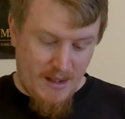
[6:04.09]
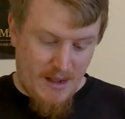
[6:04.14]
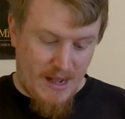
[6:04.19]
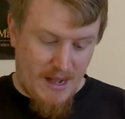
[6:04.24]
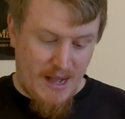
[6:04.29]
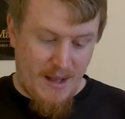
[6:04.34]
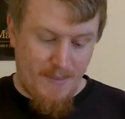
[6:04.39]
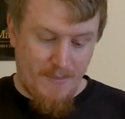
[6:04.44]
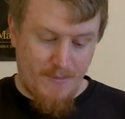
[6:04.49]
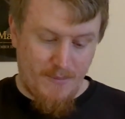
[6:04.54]

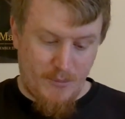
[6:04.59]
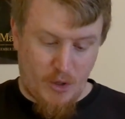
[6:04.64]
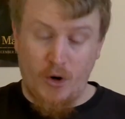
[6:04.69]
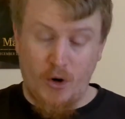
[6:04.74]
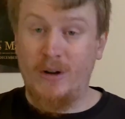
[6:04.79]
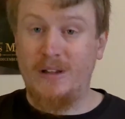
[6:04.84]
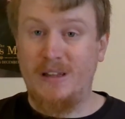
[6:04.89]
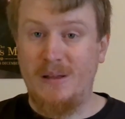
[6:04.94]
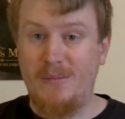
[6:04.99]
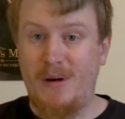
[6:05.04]

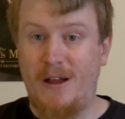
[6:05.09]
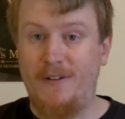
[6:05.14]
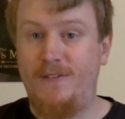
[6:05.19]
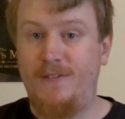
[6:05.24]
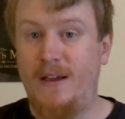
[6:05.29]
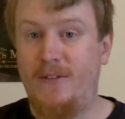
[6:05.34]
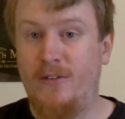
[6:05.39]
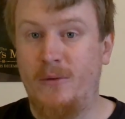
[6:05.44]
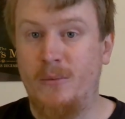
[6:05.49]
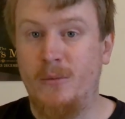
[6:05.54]
Currently my
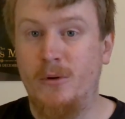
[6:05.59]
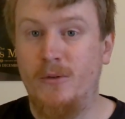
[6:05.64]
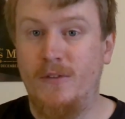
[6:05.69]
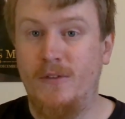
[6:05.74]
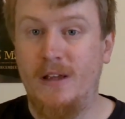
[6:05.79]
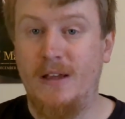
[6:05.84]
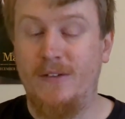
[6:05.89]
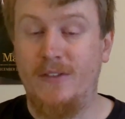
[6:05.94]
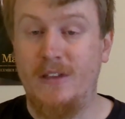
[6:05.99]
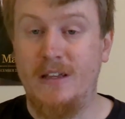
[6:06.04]
favorite
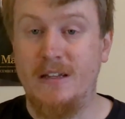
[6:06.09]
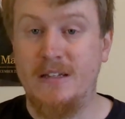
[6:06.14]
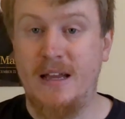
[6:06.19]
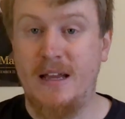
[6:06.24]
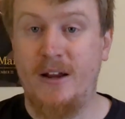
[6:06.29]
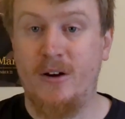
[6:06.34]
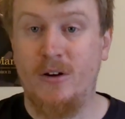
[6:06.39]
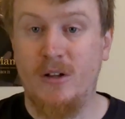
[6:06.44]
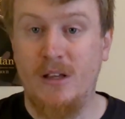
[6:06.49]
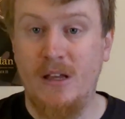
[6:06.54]
movie of the
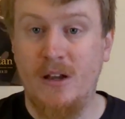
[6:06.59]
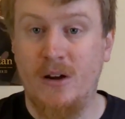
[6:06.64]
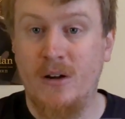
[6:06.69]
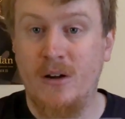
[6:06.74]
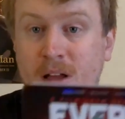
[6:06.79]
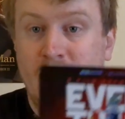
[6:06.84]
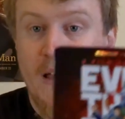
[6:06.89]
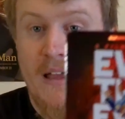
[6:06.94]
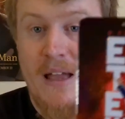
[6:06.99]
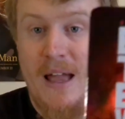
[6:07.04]
entire year,